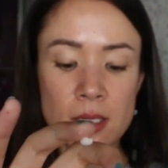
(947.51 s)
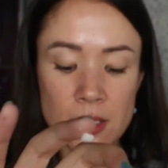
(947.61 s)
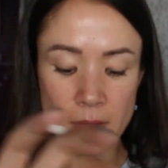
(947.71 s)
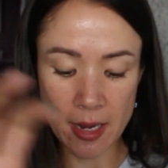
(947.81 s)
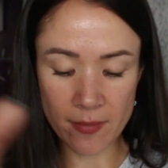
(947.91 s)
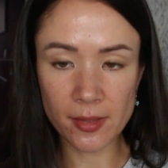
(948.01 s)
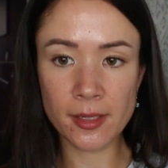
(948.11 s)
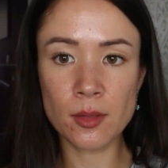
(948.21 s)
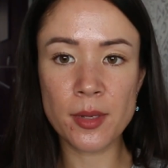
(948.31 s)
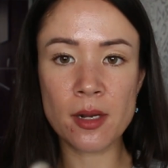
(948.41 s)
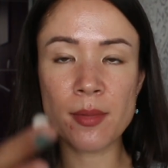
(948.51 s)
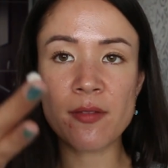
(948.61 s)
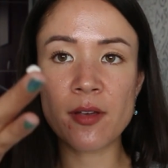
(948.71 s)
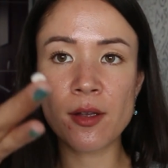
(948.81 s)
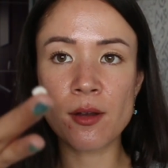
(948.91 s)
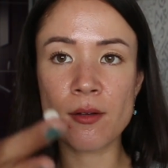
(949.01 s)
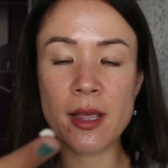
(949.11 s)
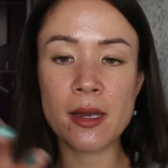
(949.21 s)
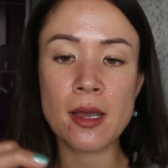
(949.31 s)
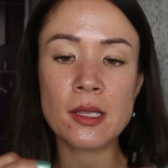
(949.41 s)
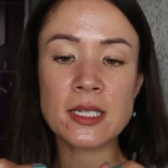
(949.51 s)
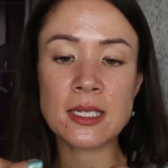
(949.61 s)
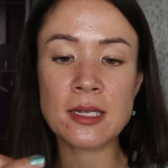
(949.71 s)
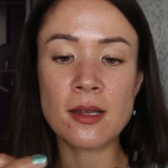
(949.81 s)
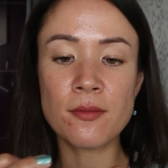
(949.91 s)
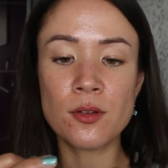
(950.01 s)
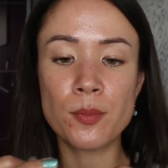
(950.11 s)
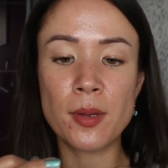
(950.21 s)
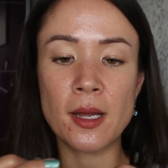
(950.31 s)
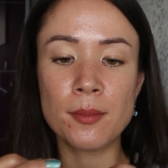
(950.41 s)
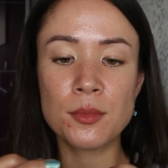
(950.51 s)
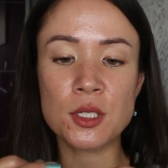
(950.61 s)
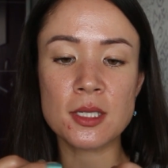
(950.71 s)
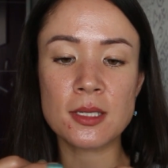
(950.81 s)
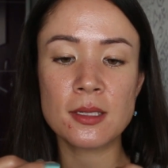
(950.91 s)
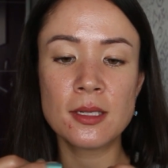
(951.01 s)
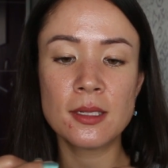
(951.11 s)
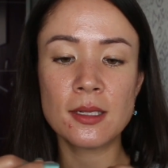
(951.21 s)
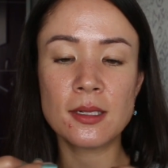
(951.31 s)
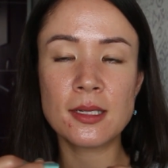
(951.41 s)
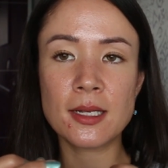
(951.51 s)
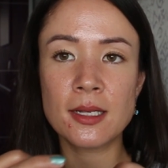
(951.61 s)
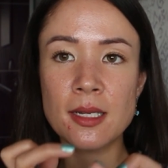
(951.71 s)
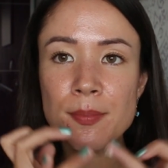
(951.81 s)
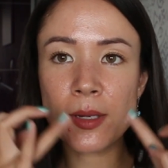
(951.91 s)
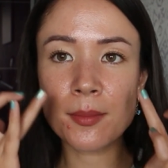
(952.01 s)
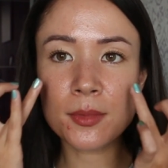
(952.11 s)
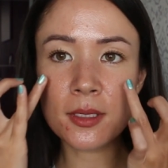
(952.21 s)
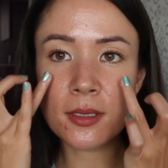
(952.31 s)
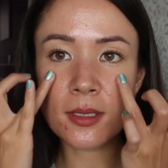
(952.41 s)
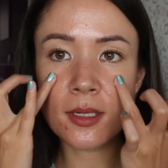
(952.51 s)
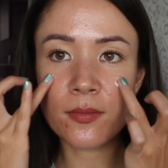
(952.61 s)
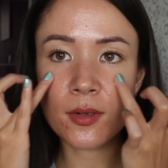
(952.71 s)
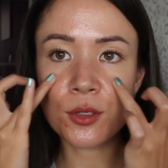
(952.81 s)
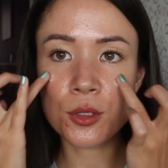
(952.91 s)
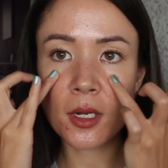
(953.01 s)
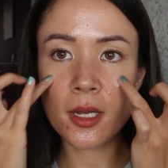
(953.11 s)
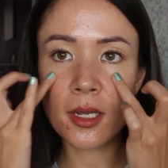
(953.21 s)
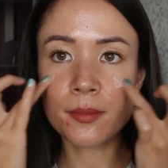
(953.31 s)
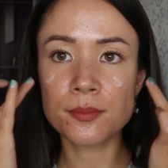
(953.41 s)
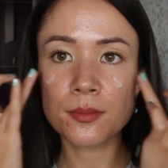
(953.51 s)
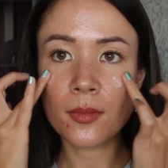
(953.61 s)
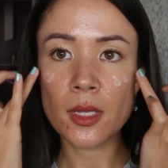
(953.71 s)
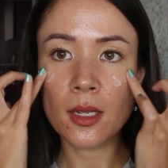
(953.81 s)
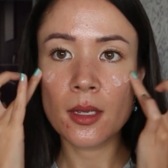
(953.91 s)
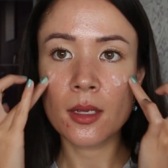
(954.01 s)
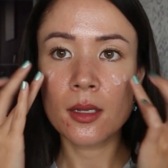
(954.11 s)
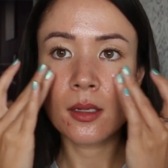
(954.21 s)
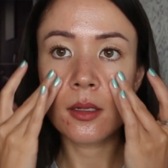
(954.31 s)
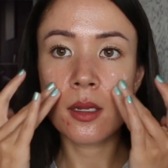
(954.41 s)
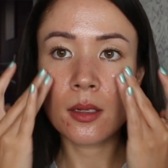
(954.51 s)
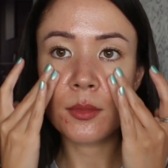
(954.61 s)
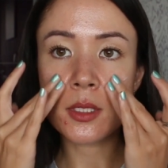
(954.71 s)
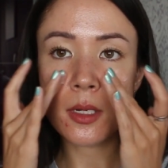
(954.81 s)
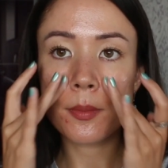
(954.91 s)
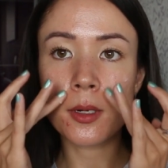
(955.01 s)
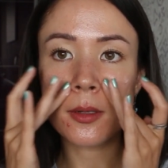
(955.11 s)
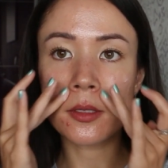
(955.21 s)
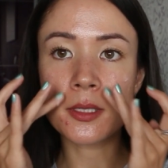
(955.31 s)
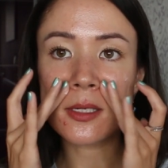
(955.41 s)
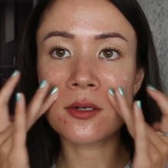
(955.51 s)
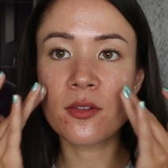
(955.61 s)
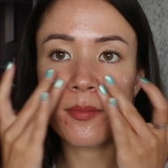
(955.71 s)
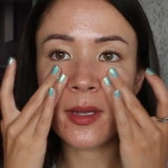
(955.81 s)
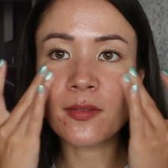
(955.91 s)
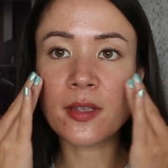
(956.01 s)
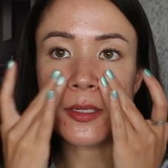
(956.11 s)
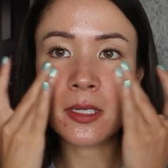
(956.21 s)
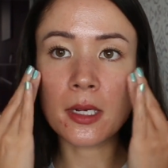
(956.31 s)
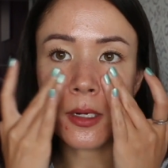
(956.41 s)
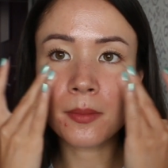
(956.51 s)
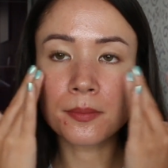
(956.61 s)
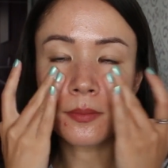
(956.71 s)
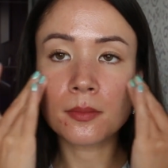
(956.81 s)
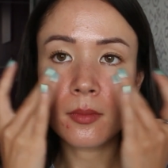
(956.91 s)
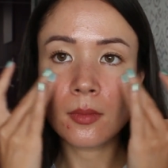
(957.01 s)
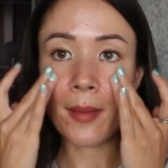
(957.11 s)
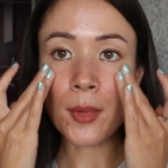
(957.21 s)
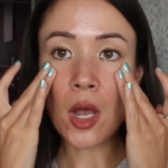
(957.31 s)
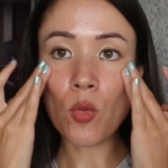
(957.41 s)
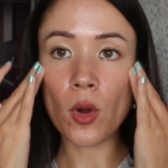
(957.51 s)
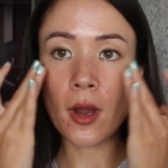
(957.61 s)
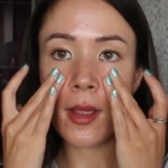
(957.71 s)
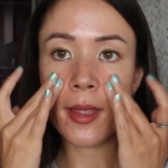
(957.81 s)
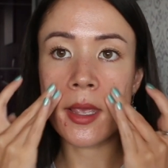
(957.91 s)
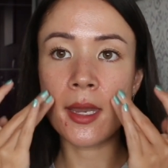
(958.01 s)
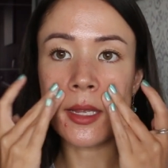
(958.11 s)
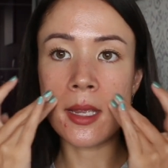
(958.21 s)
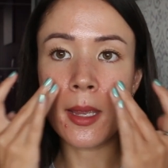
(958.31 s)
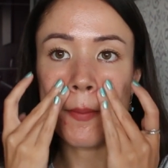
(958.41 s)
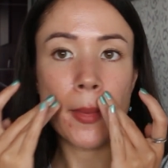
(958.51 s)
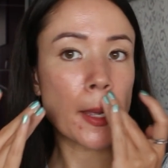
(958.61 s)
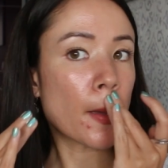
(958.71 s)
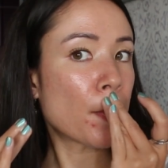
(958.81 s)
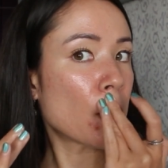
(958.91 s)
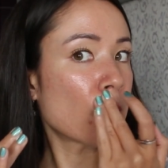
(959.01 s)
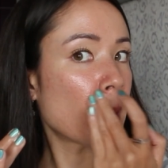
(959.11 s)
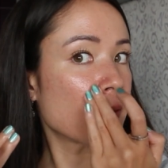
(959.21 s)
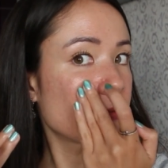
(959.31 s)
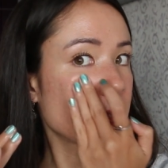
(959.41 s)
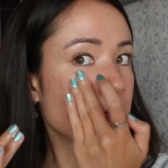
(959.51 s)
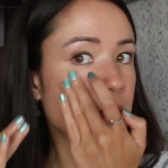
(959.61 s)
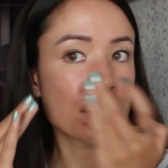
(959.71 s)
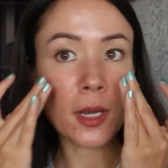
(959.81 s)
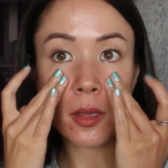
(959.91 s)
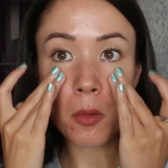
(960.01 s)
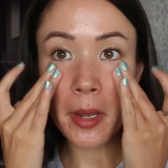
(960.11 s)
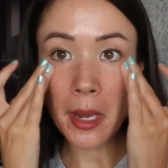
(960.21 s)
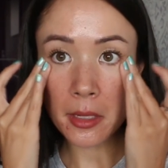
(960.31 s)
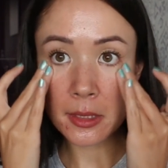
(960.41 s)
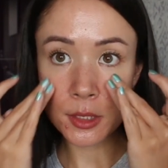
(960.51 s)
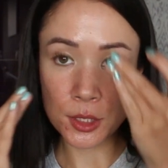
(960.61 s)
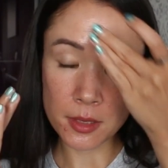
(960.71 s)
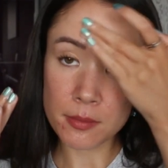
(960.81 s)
So I have a little bit on my finger right now. This is not a full pump, just a tiny pump just to give it a try. And I'm just gonna put it on the center of my face here. I'm not wearing any makeup on my face, by the way. It's just